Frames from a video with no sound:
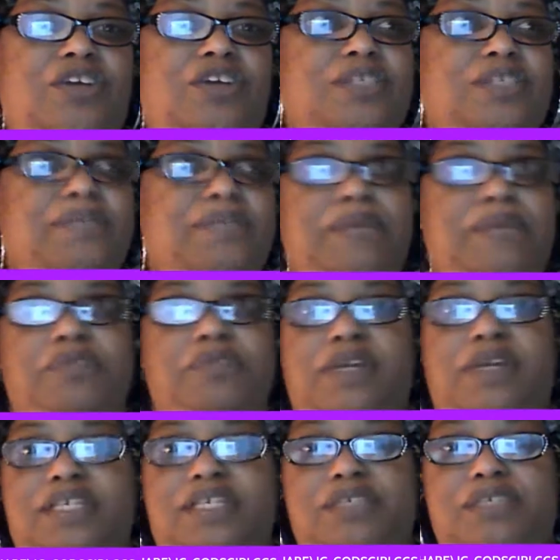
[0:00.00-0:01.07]
sometimes you
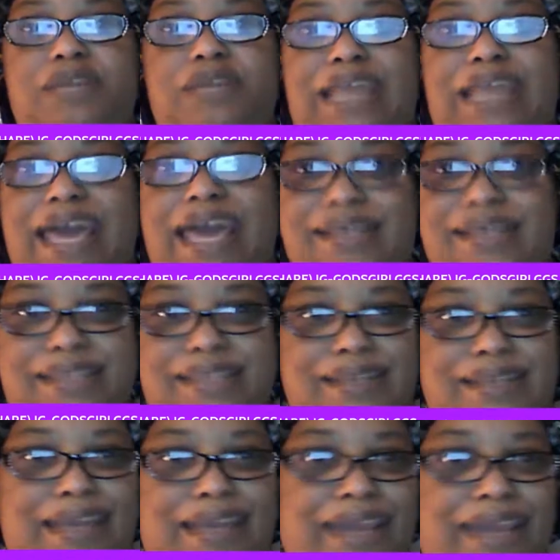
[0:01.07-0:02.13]
want to just relax as a
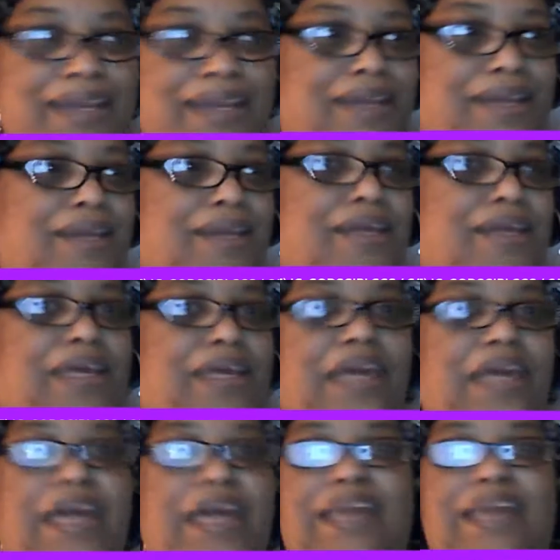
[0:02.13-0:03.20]
lady
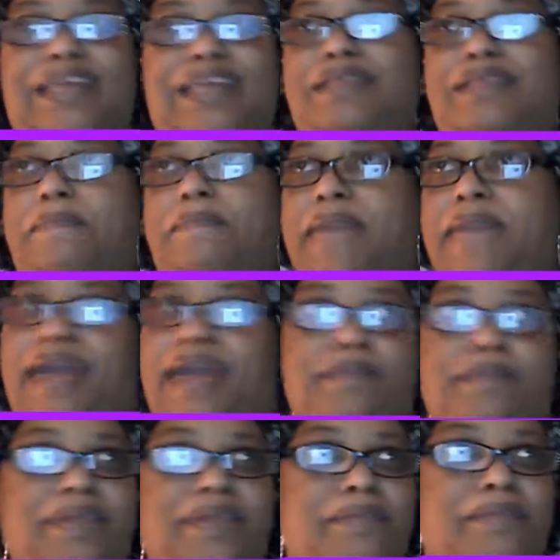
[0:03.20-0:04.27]
and let the
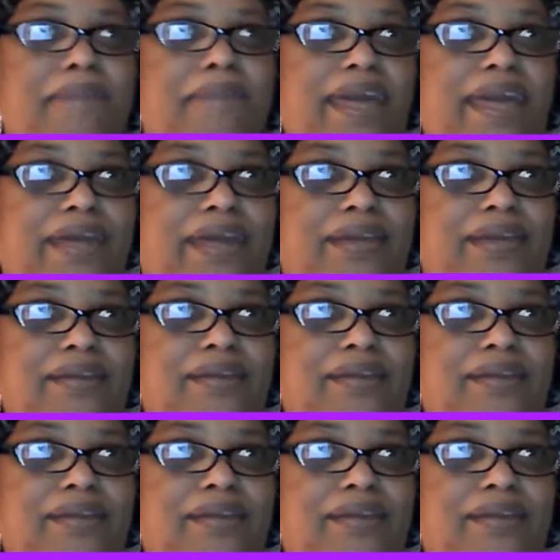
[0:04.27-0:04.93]
man be the man.